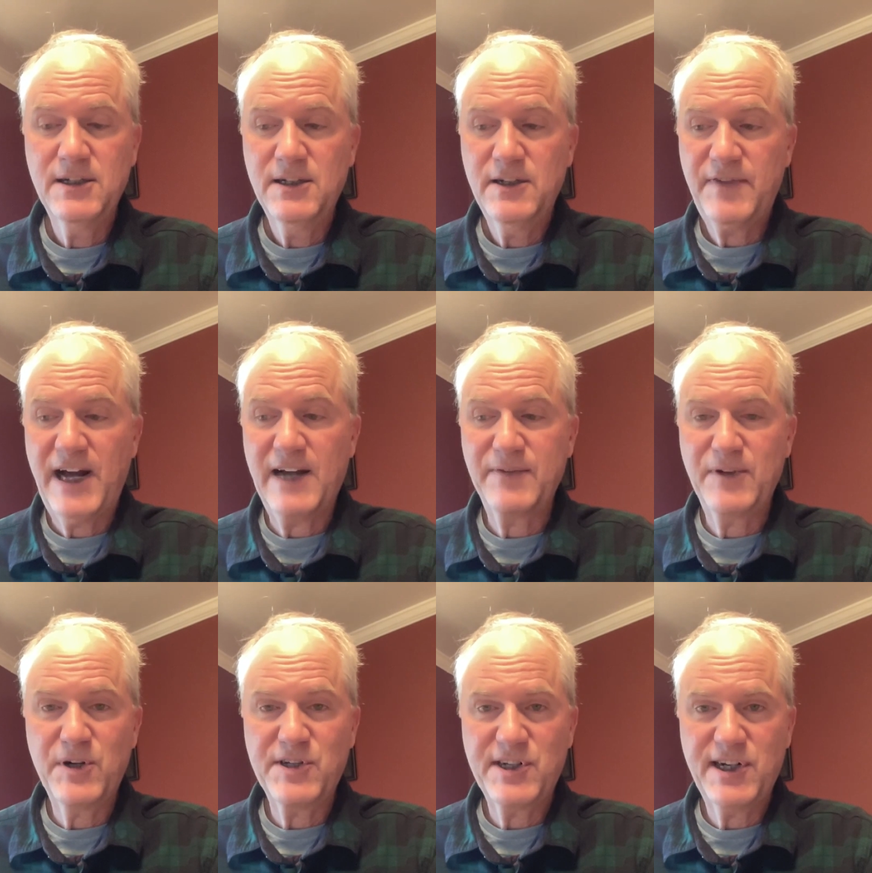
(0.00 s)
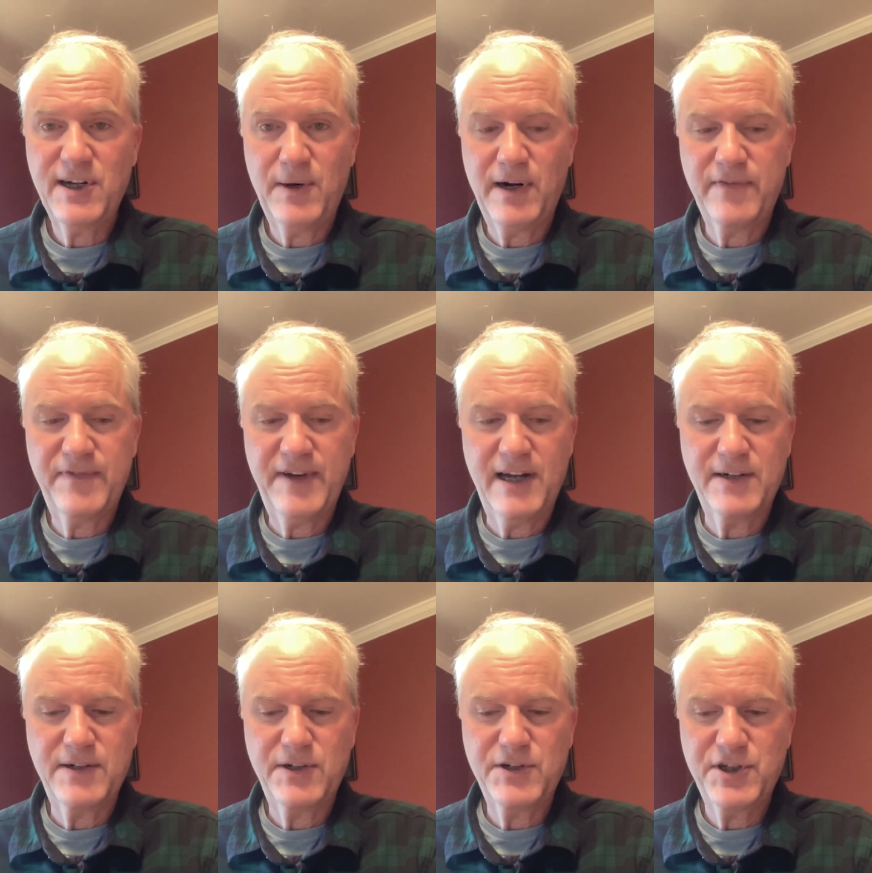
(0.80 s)
5 years ago, our
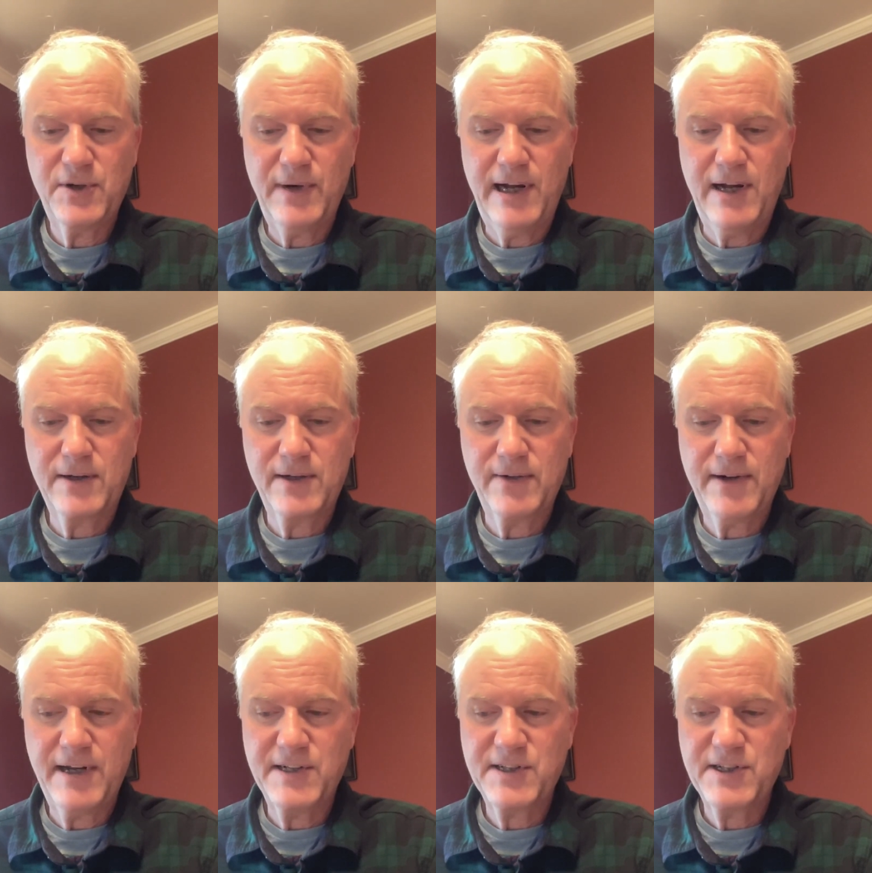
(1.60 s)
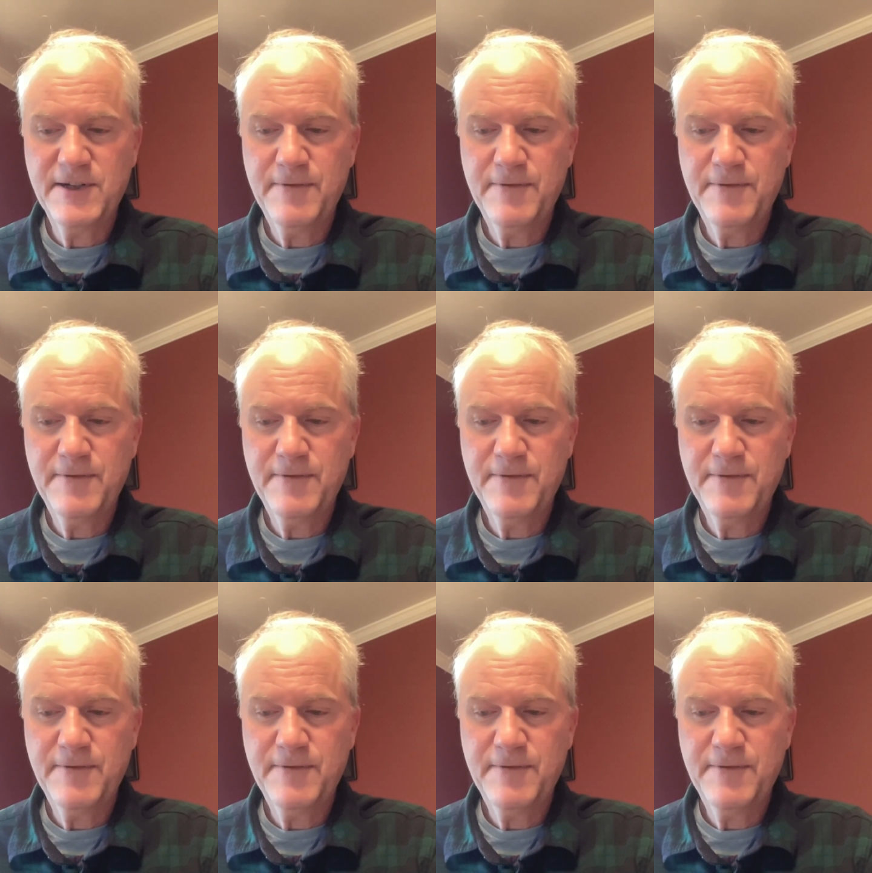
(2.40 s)
founder, Joe Alcaraz,